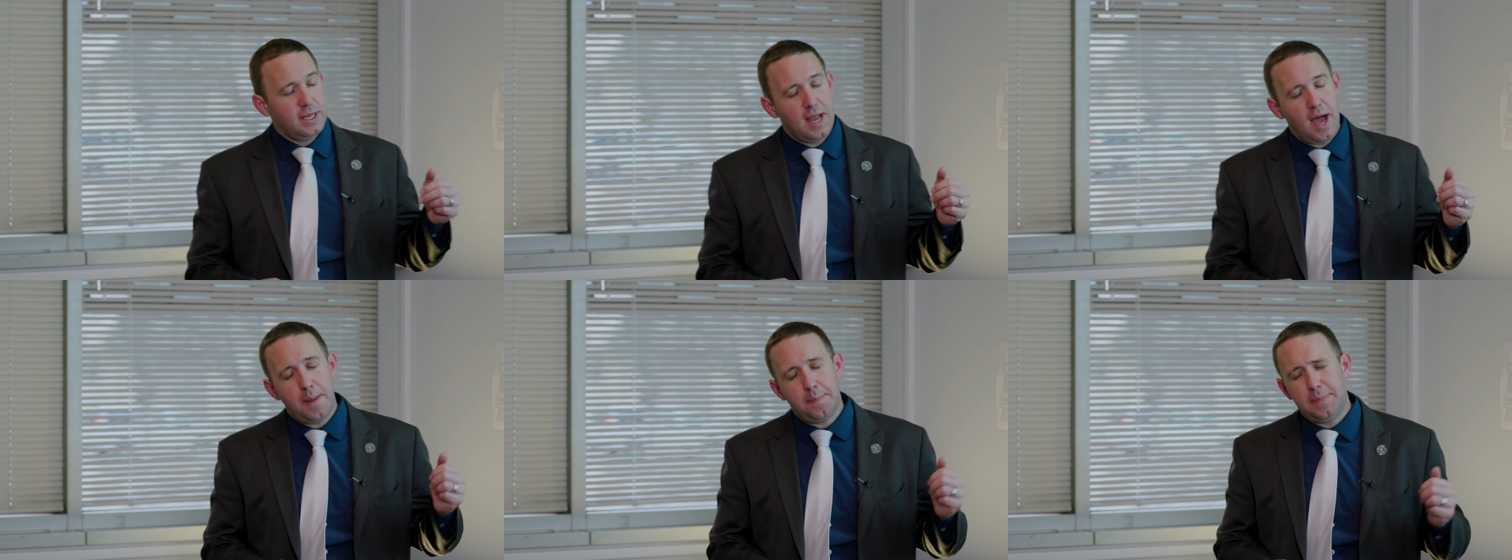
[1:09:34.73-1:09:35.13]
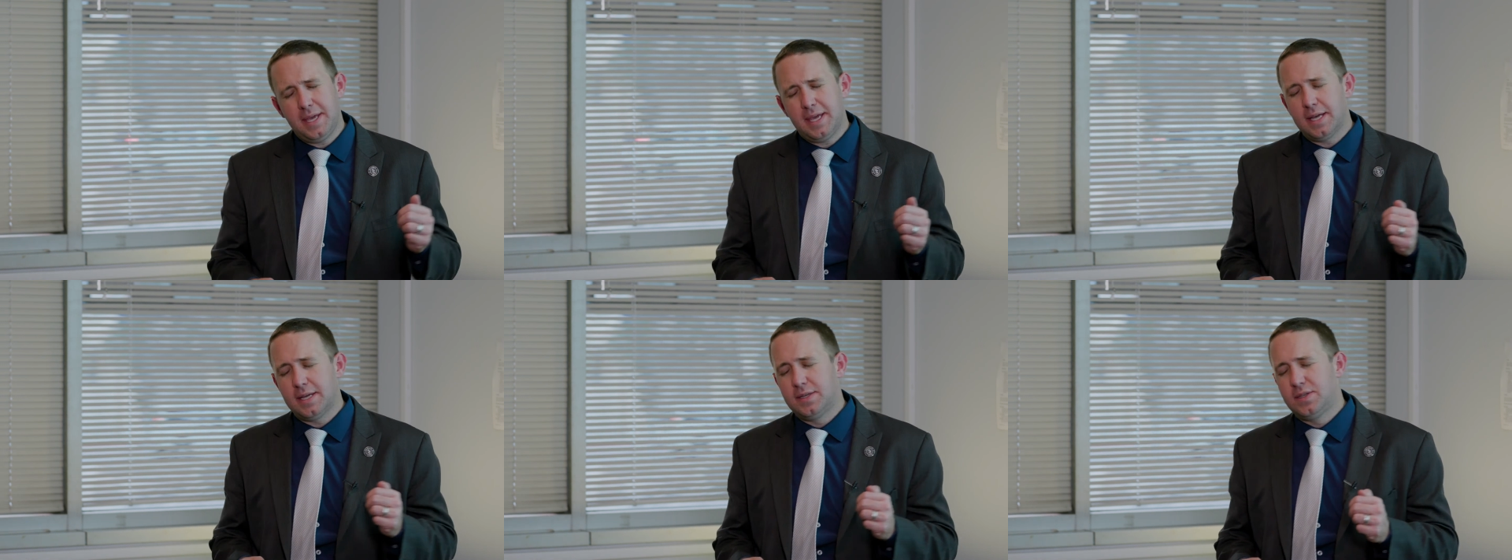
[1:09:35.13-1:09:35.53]
not
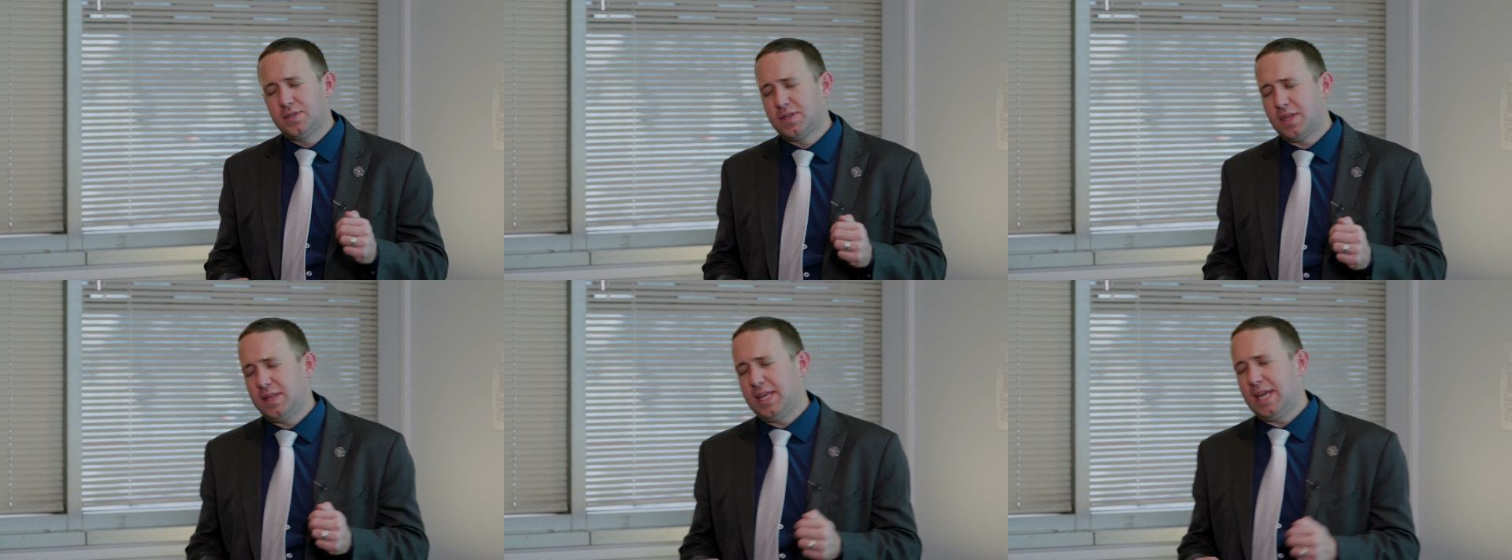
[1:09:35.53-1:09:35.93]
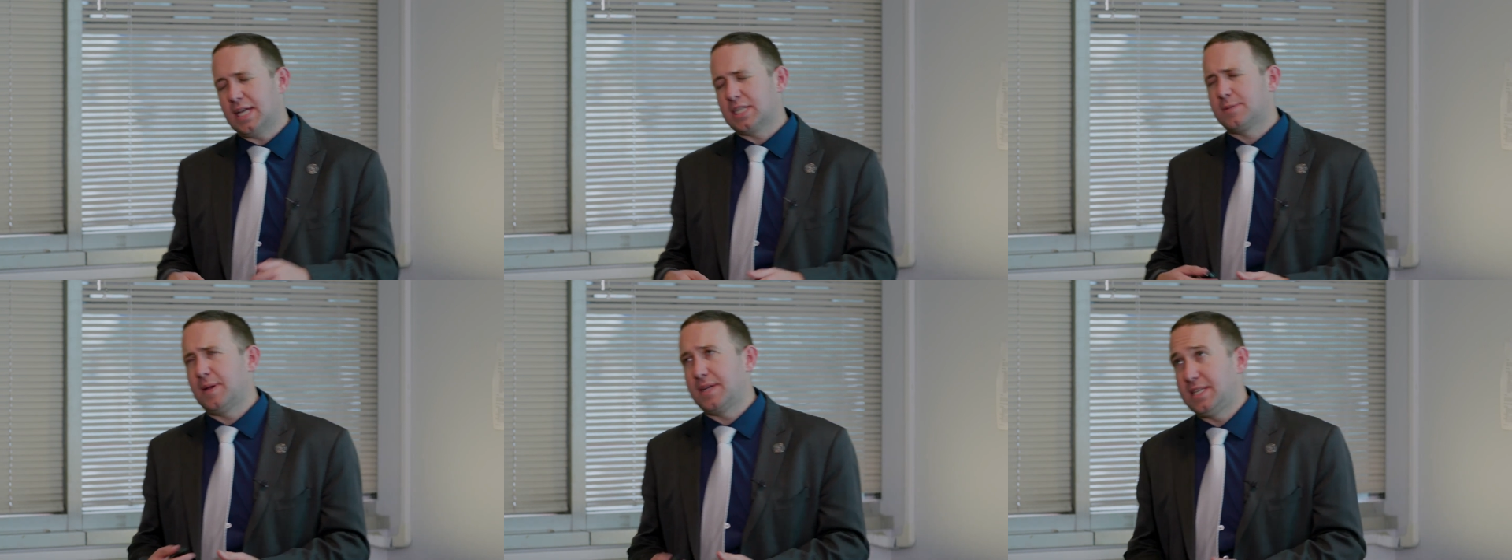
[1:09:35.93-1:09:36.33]
because the
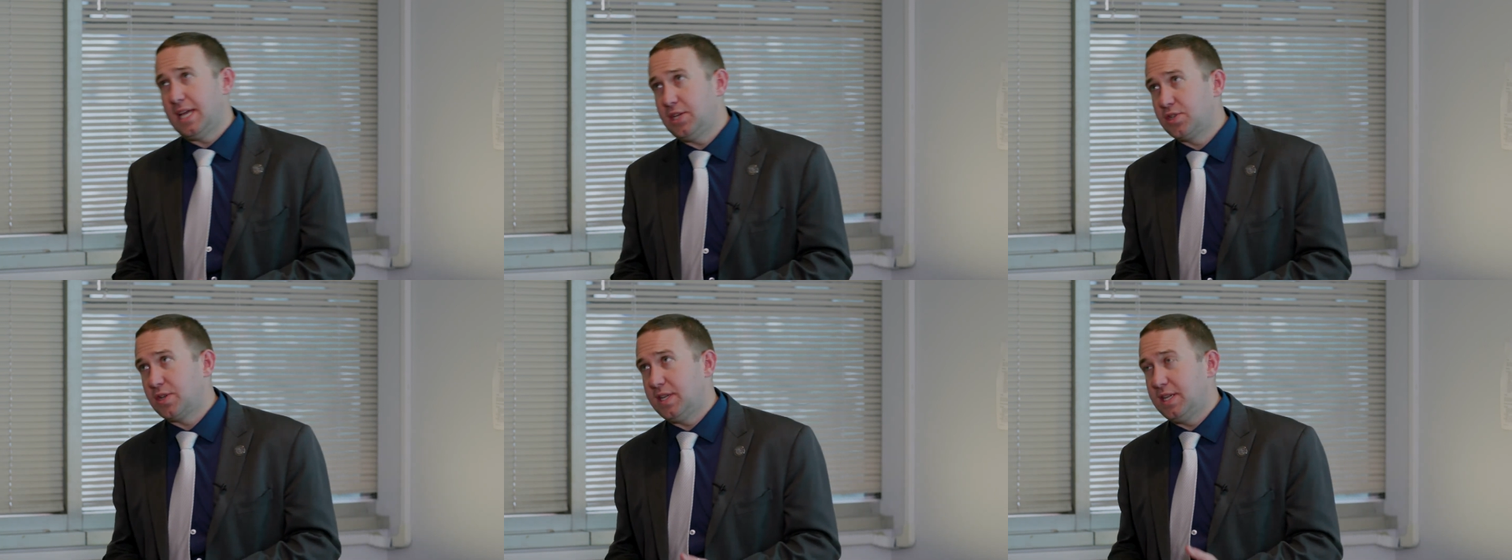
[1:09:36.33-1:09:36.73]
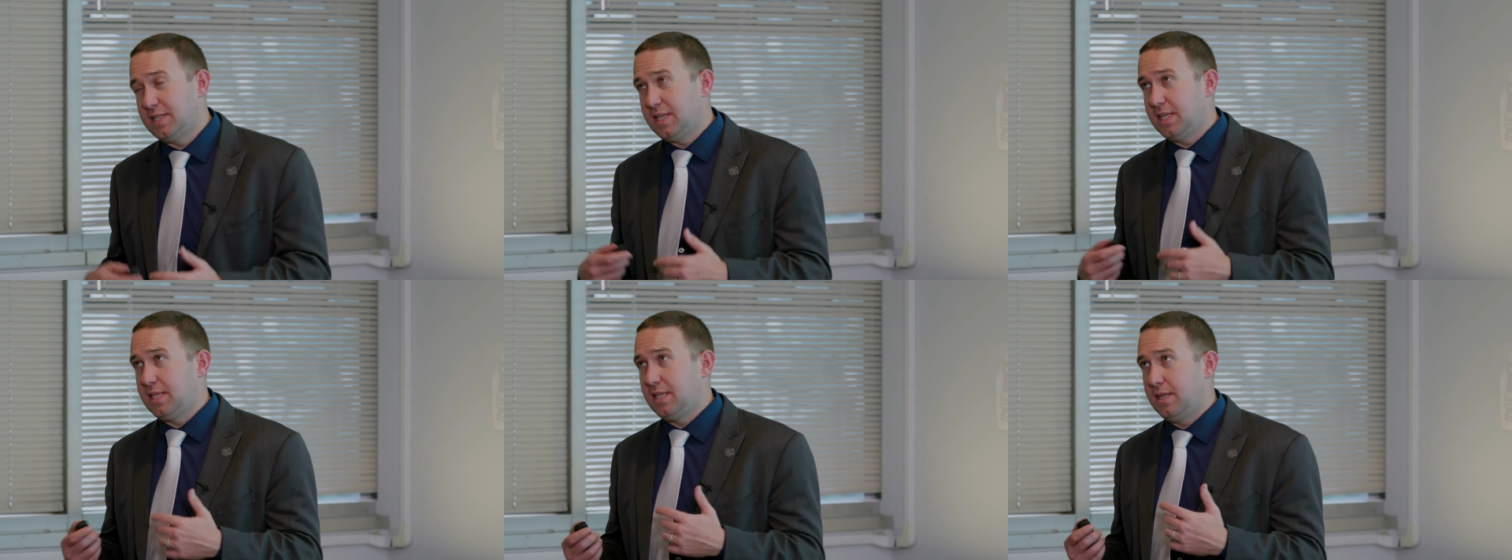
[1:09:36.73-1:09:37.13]
expectation is
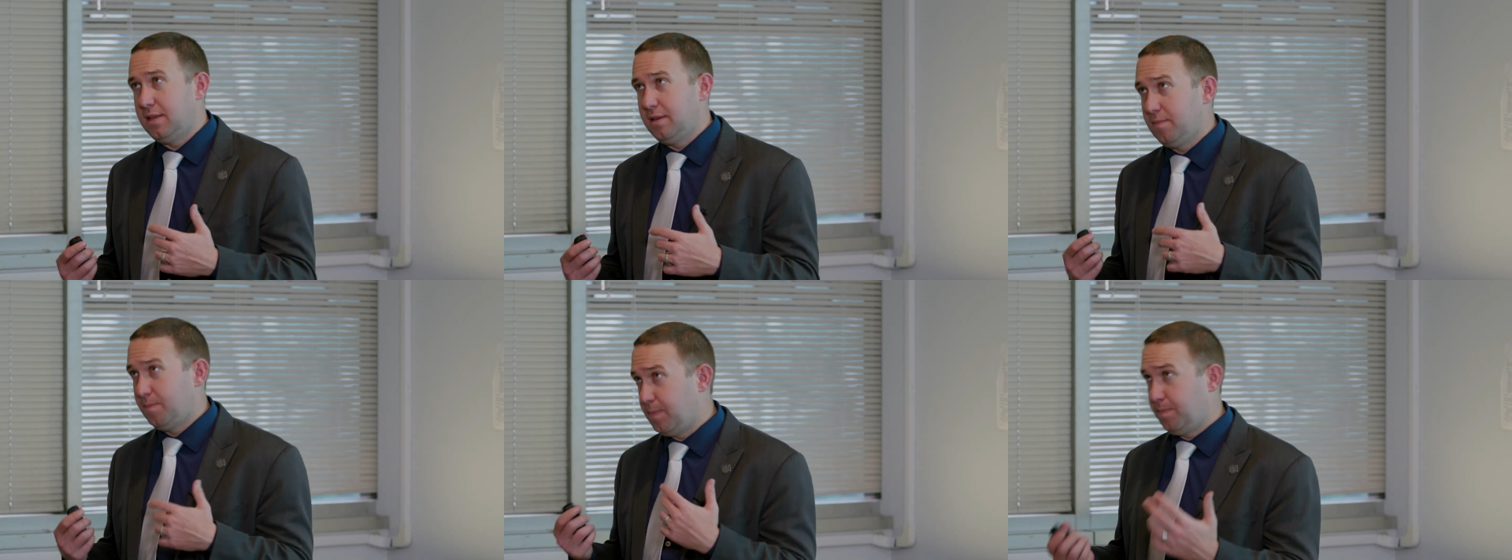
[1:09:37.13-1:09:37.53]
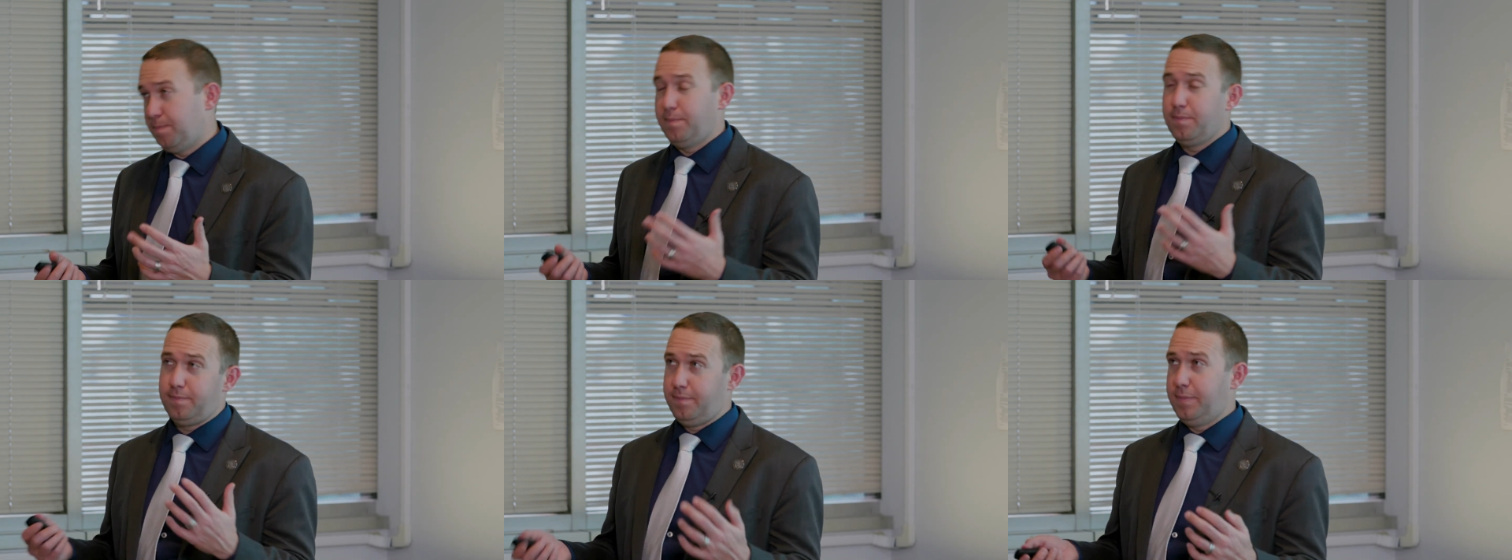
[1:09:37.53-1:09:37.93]
that
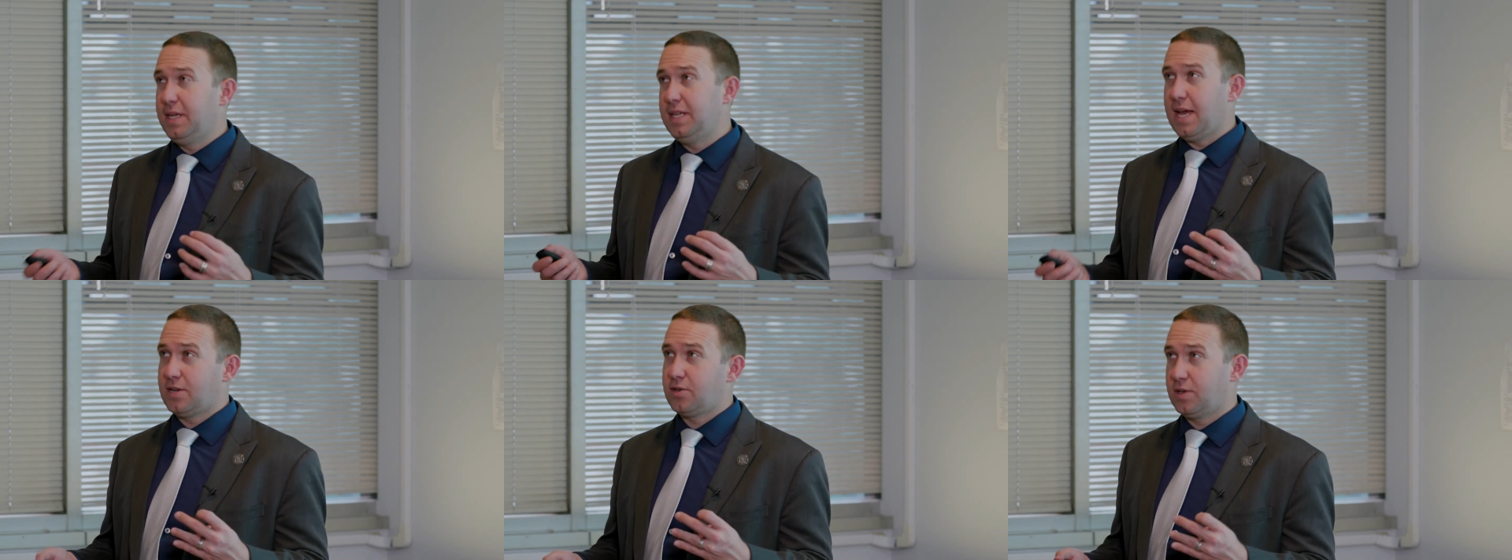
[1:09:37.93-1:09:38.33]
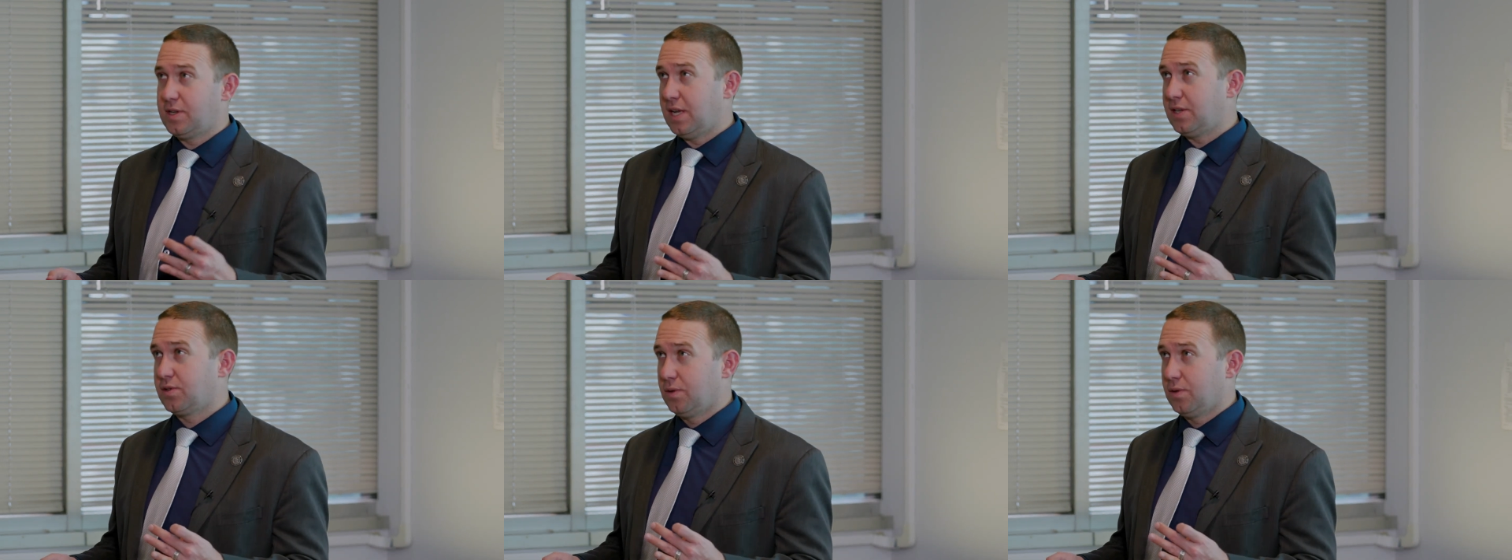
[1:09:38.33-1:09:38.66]
pediatric